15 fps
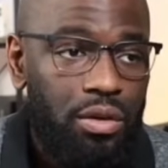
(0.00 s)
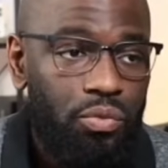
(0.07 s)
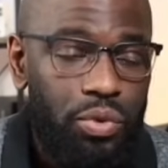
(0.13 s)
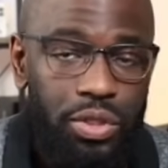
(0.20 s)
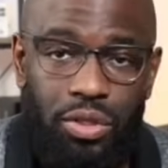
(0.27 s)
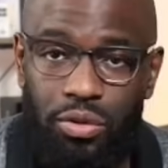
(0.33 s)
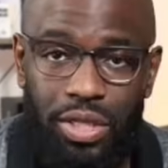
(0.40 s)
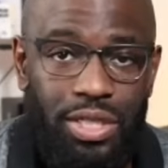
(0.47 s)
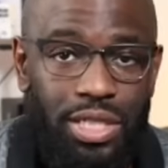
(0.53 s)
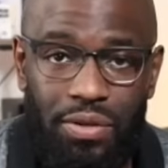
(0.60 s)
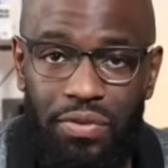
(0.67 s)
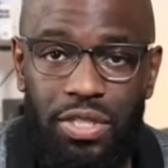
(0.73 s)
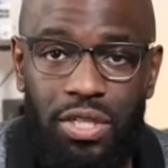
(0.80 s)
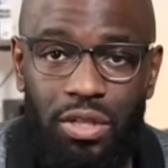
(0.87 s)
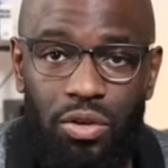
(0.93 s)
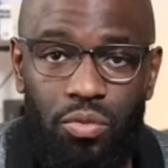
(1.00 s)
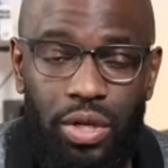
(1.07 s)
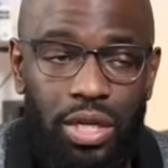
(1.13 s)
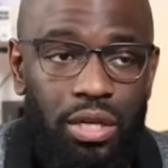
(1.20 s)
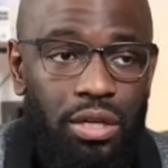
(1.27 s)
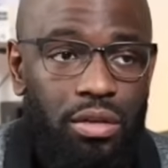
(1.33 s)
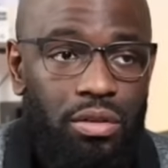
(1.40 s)
We do this every single
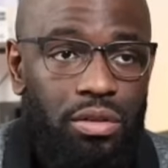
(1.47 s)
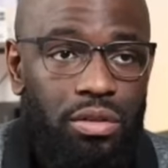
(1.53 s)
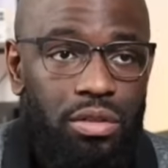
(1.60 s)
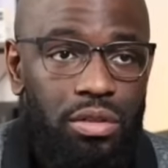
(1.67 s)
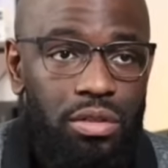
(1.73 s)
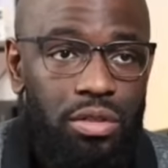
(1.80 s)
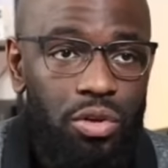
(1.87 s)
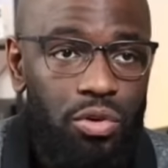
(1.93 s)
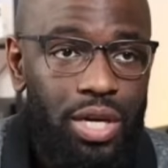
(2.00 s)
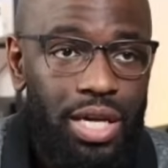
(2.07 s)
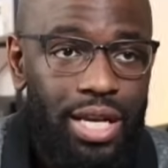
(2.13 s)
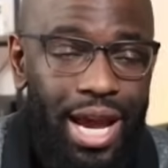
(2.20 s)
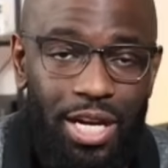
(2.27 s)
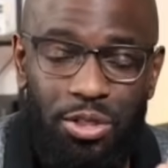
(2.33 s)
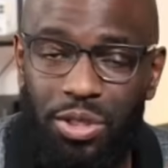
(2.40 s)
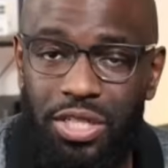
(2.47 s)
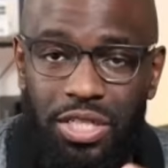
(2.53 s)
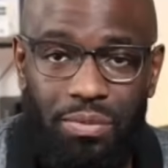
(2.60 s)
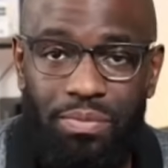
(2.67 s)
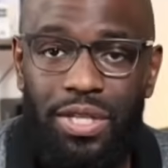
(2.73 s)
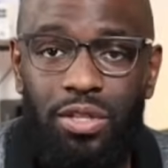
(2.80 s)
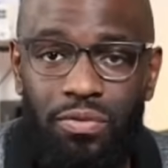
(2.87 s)
week. You can actually
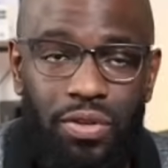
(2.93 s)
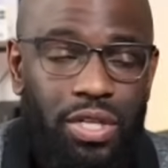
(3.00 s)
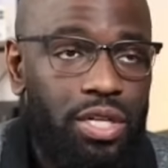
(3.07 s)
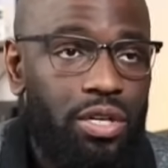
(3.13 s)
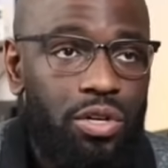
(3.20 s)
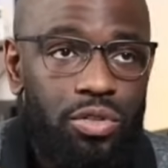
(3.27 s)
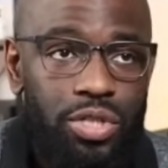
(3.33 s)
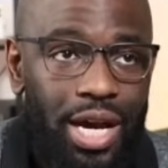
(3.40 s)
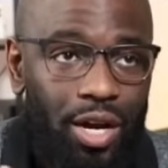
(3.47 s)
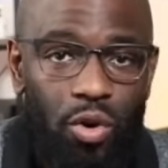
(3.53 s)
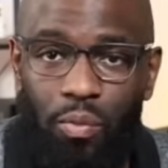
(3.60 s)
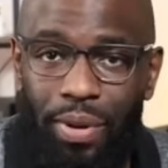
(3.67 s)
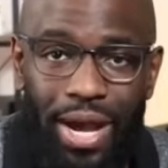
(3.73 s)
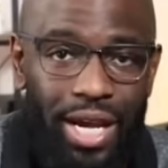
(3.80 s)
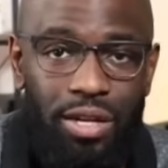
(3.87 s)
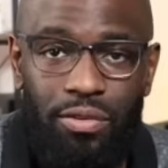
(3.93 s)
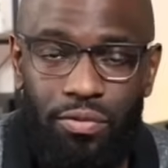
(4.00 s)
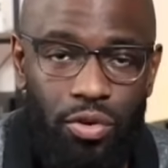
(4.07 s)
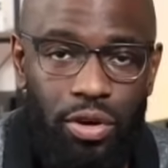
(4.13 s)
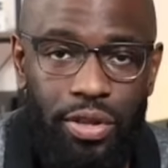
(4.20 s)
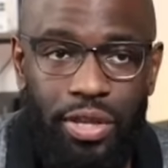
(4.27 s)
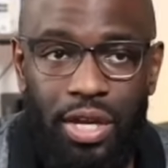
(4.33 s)
submit your videos. I go back and
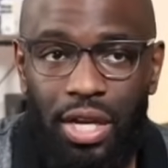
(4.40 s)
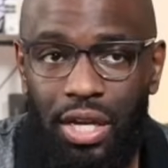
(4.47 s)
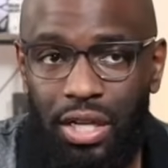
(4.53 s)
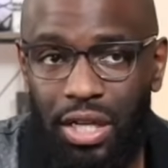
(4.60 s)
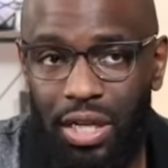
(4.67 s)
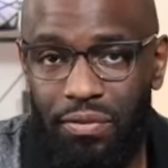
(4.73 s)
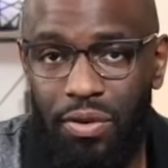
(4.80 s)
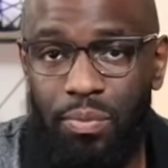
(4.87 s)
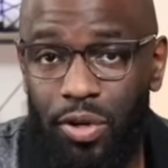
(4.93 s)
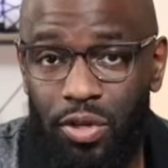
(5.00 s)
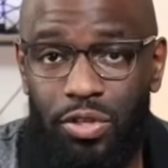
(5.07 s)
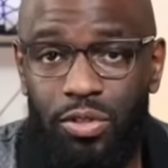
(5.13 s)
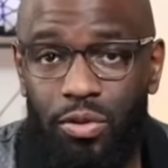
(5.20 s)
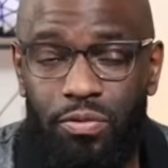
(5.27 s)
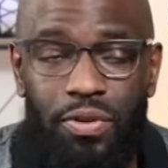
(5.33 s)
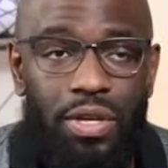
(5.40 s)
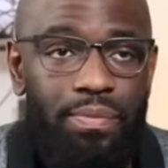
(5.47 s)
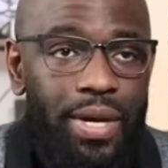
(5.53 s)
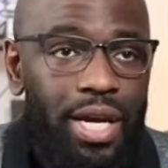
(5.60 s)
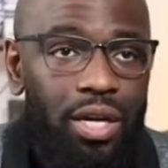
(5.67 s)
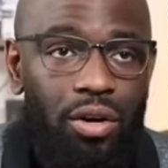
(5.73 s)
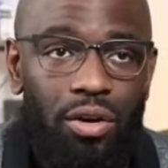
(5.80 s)
forth, give you personal
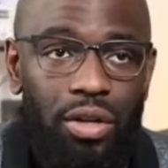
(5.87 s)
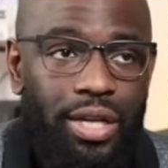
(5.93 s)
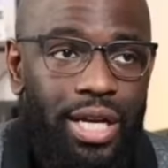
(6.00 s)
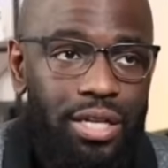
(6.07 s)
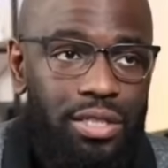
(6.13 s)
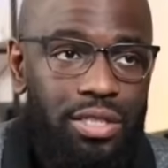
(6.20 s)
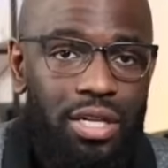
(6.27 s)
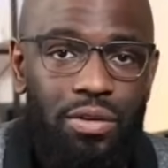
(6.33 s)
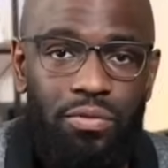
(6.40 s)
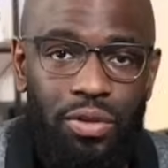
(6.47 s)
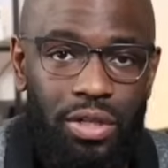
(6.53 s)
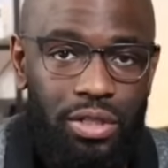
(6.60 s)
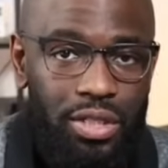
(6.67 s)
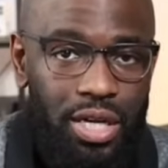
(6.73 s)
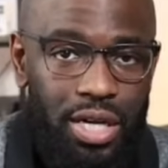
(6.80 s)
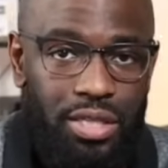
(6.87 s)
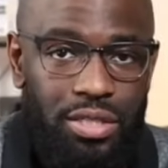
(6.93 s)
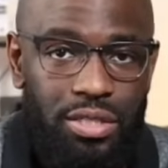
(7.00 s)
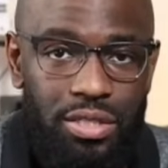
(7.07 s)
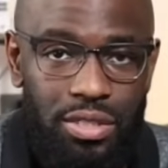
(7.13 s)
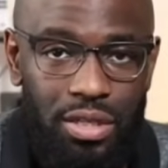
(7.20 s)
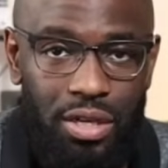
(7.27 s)
feedback, all of that good stuff with
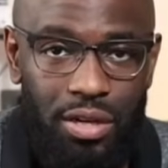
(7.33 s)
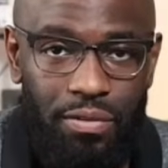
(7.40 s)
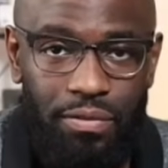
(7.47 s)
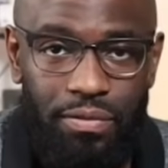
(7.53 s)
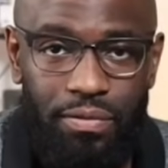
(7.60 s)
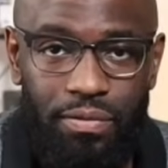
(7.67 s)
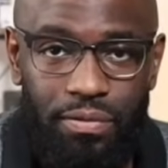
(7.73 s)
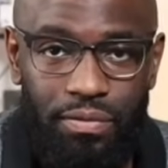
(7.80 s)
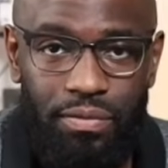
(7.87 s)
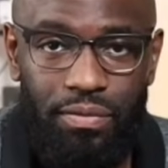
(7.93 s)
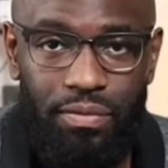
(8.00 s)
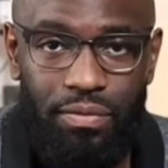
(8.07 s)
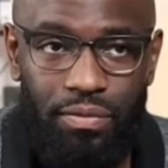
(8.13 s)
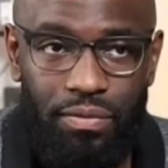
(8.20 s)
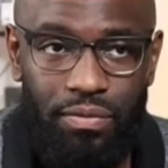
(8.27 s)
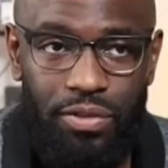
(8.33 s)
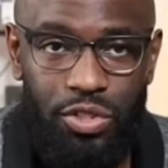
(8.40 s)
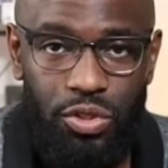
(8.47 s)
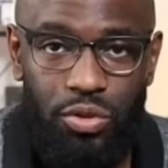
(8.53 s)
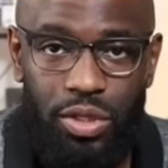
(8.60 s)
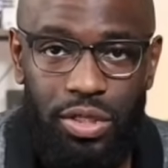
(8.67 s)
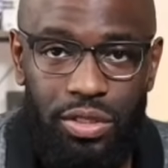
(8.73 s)
tons of
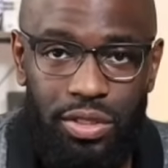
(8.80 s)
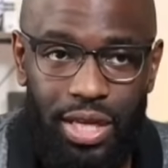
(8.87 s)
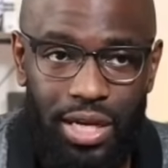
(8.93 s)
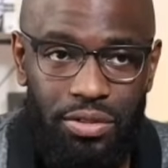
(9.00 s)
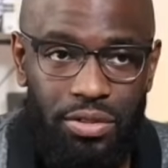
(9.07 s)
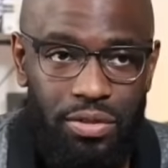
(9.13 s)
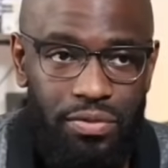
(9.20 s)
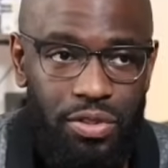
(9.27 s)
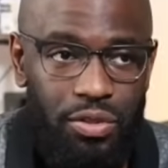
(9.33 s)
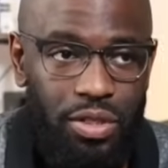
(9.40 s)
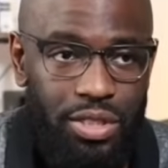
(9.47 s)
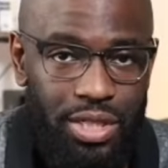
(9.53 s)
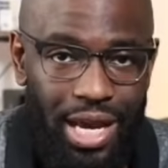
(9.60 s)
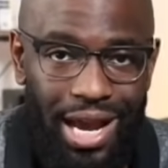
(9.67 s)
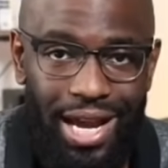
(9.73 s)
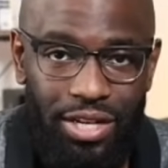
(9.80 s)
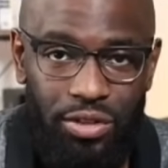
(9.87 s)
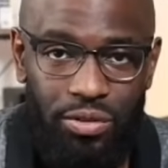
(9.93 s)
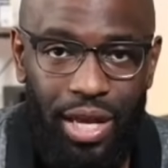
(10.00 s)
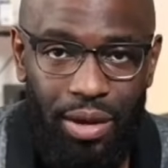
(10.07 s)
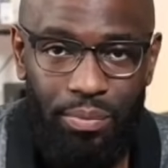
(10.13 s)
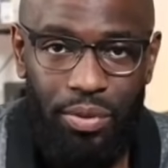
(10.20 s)
students, thousands of students. I
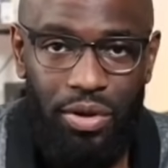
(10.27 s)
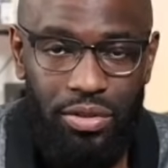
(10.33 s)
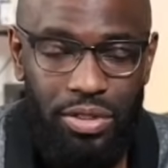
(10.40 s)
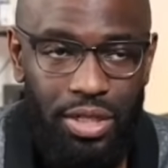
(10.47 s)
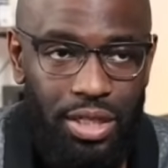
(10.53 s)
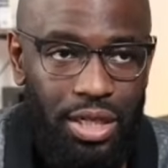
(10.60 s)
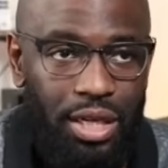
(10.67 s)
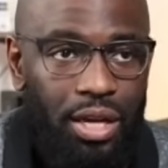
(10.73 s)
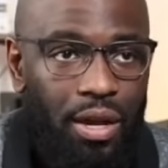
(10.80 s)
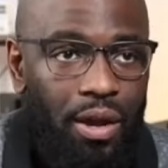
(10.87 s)
do that personally.